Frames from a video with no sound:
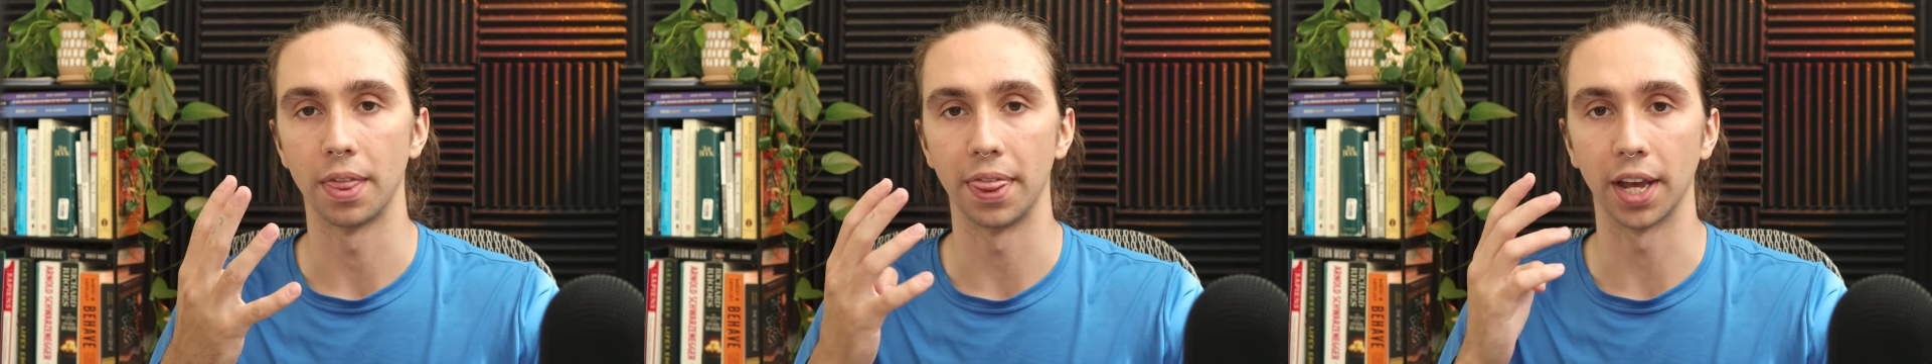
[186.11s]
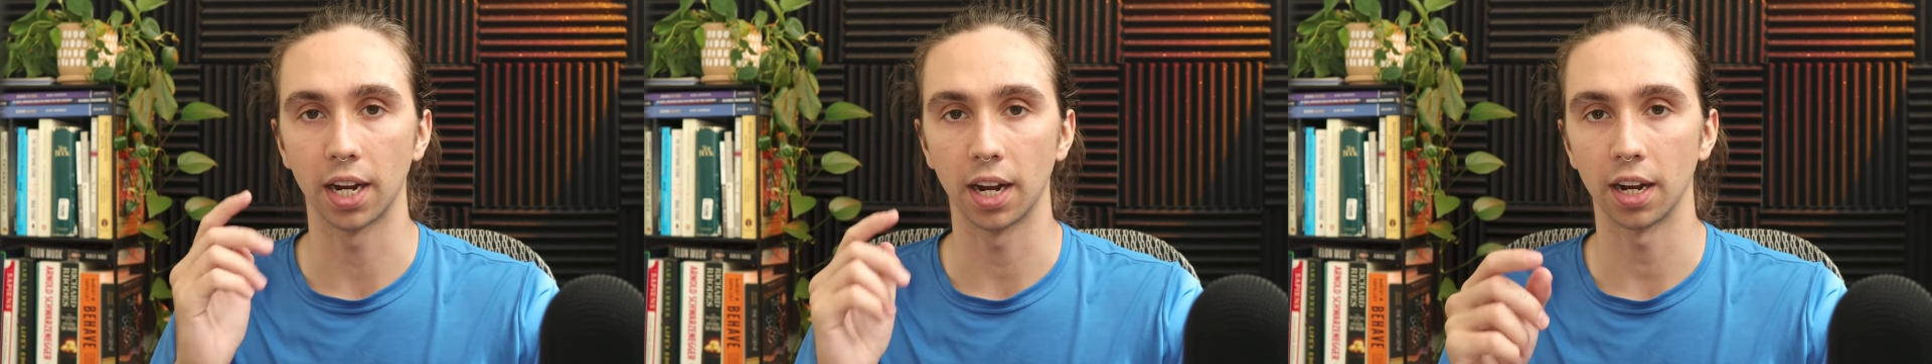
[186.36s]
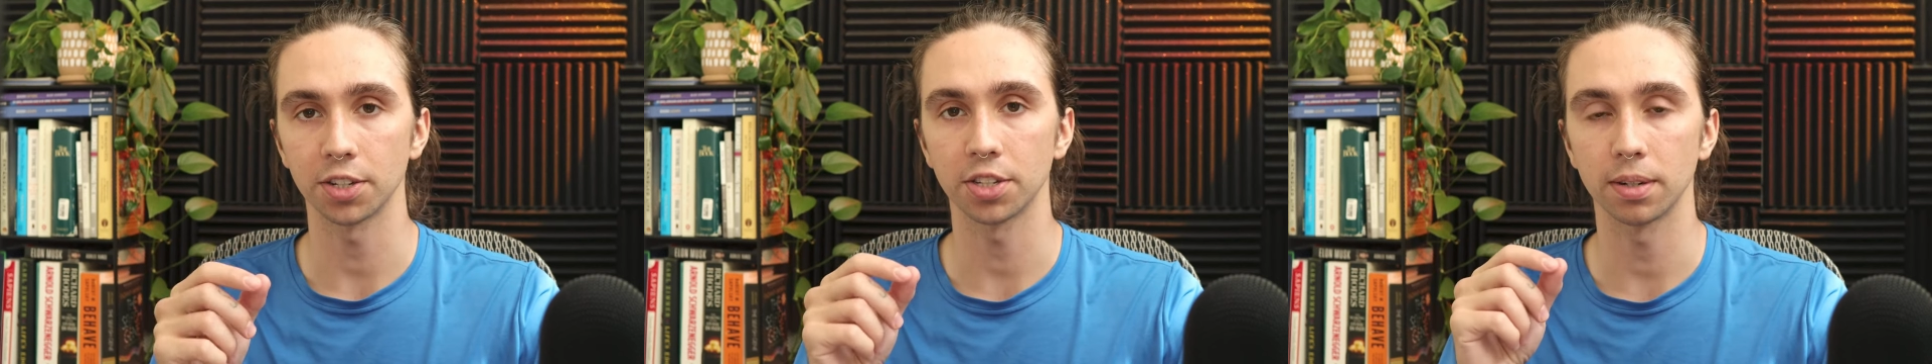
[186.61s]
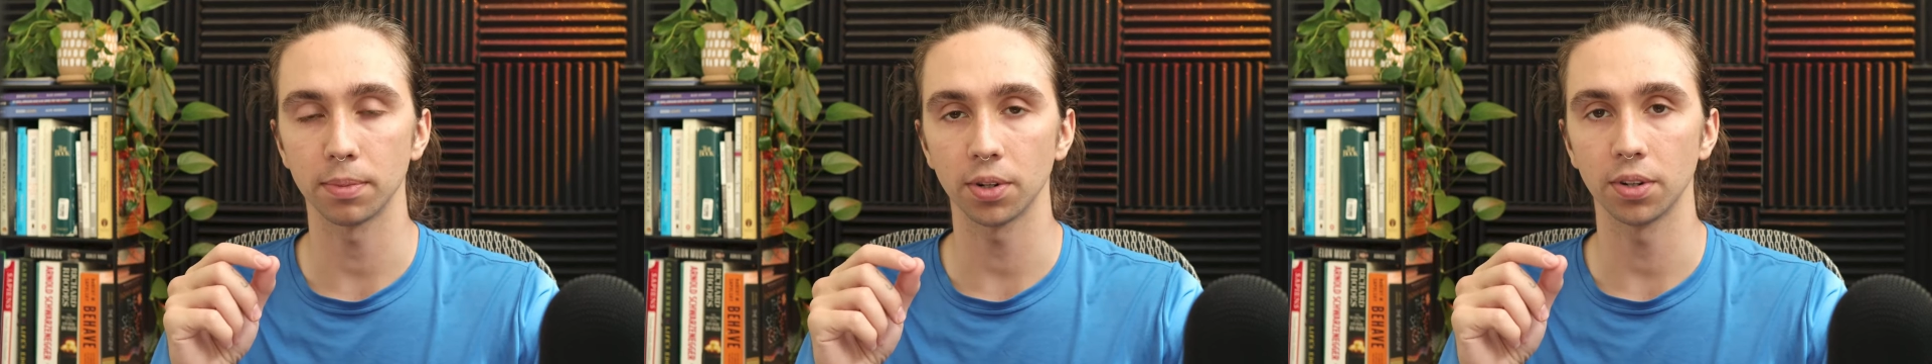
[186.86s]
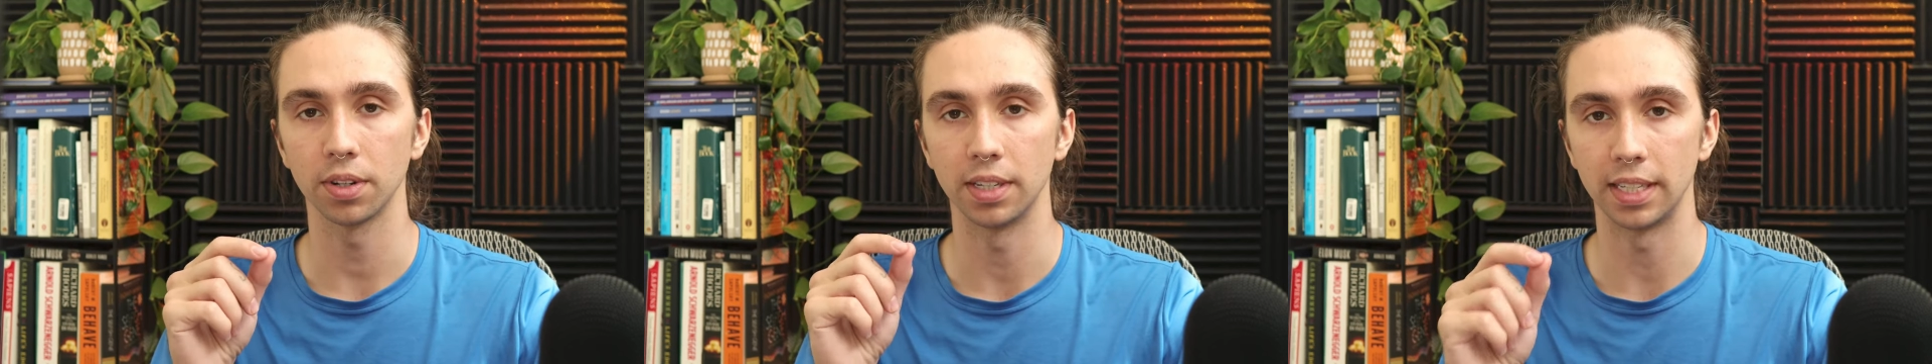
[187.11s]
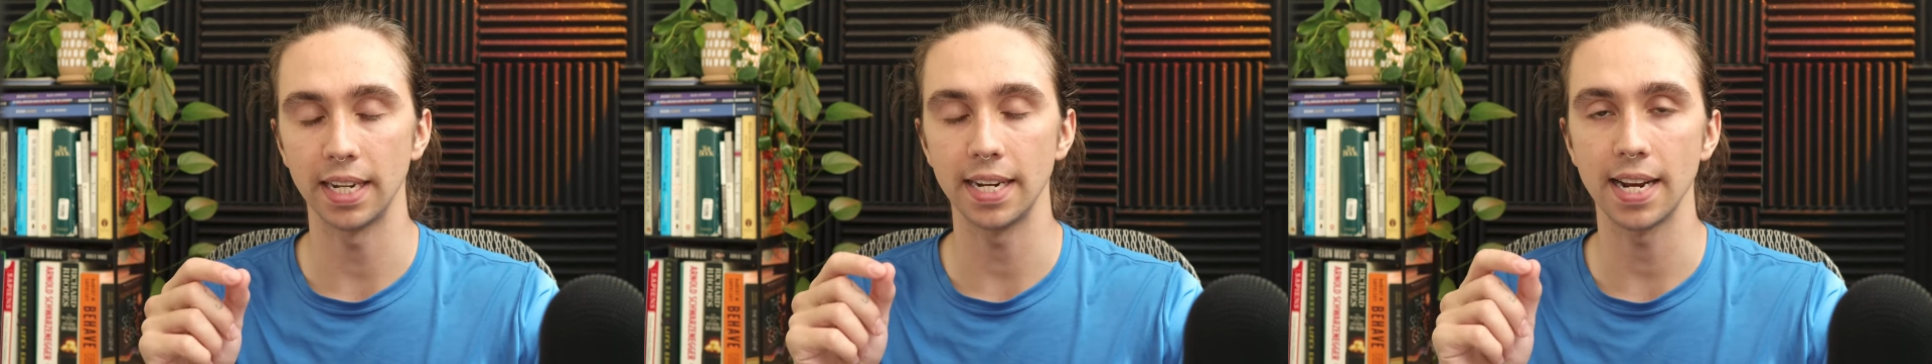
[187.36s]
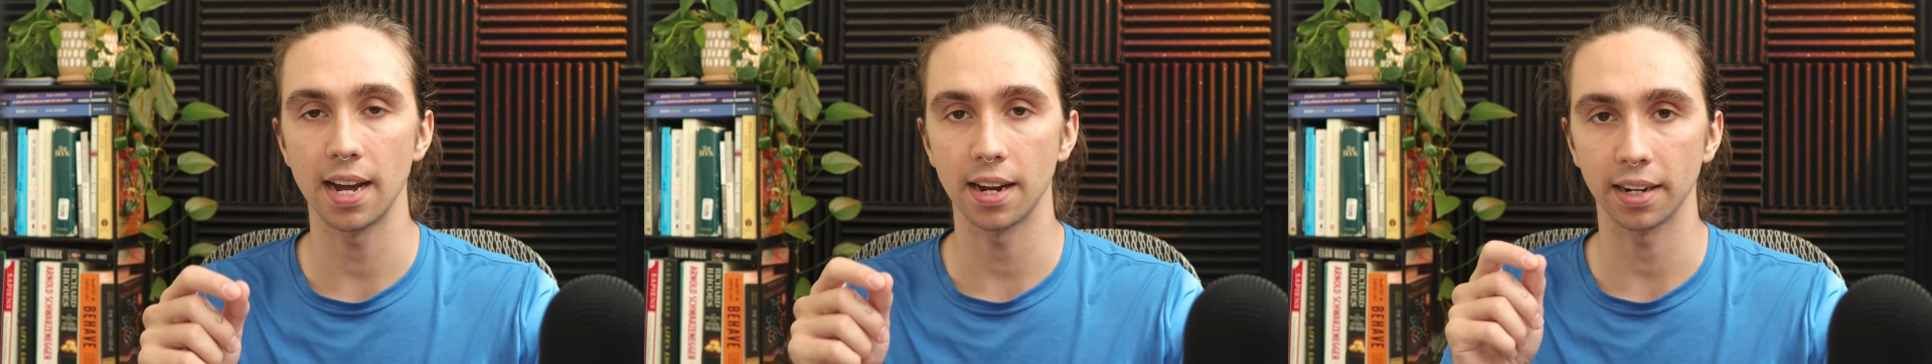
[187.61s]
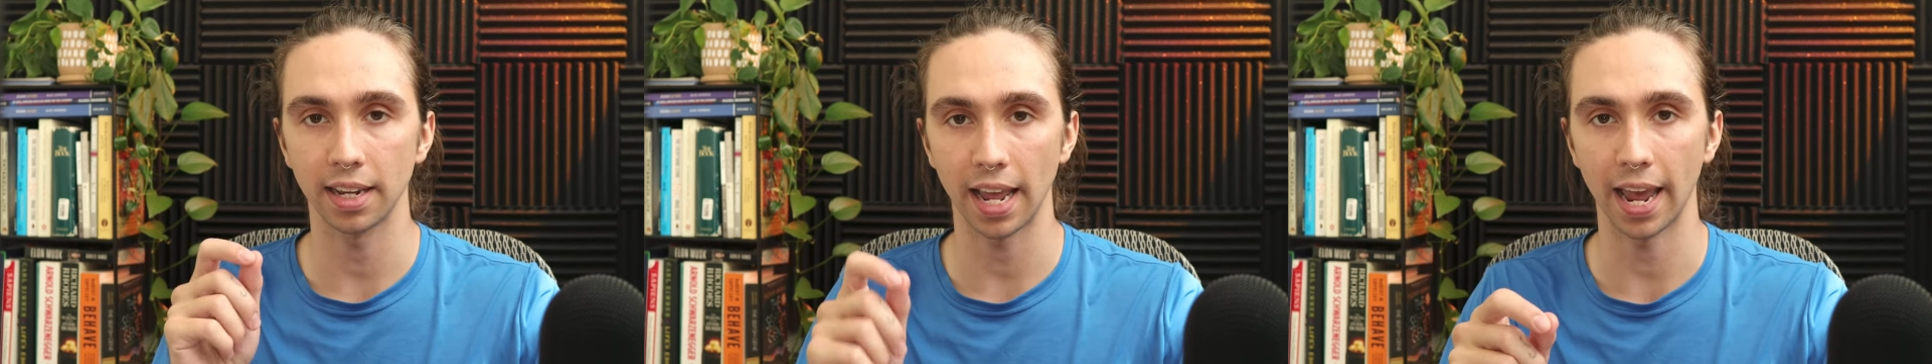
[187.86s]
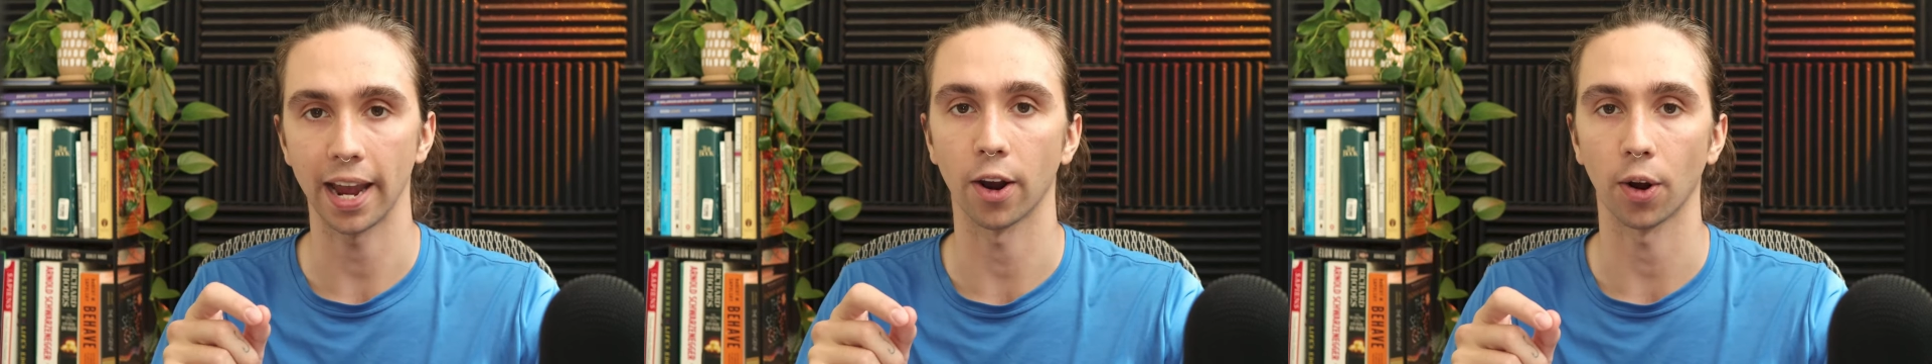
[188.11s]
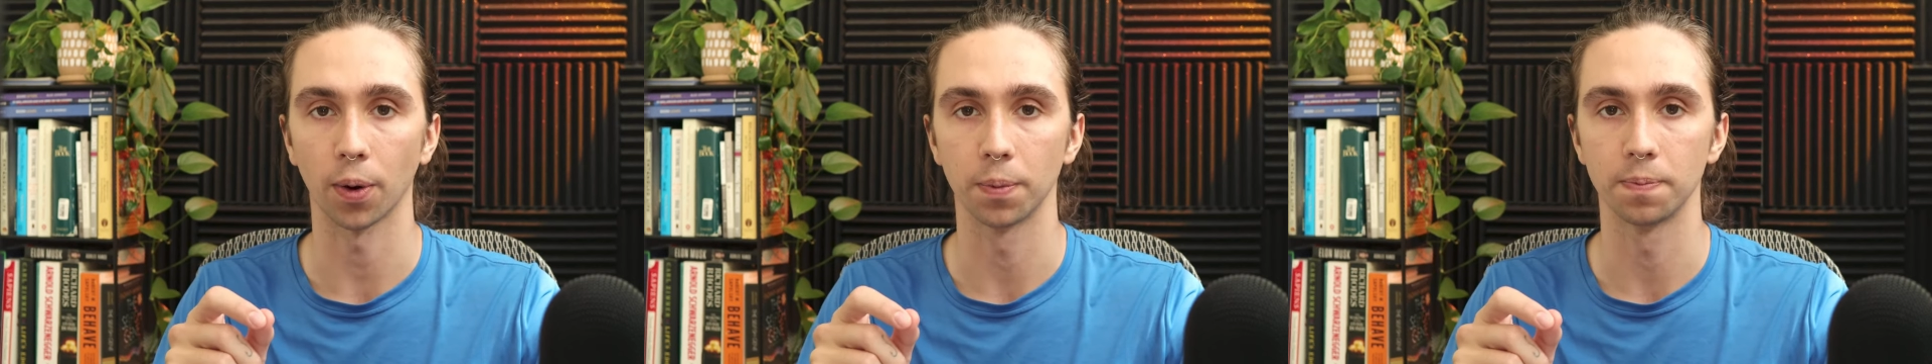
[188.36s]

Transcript: the customer did not care.